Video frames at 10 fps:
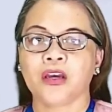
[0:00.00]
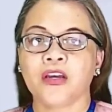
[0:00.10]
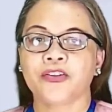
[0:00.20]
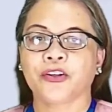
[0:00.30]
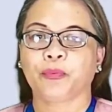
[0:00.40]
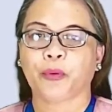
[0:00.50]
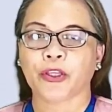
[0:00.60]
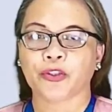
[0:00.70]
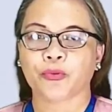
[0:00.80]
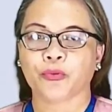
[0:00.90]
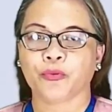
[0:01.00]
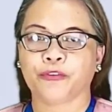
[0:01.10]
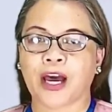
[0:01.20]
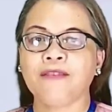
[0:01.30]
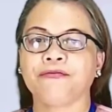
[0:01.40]

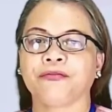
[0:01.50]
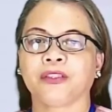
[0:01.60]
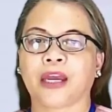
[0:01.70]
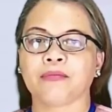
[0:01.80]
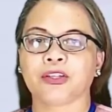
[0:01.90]
0.25 times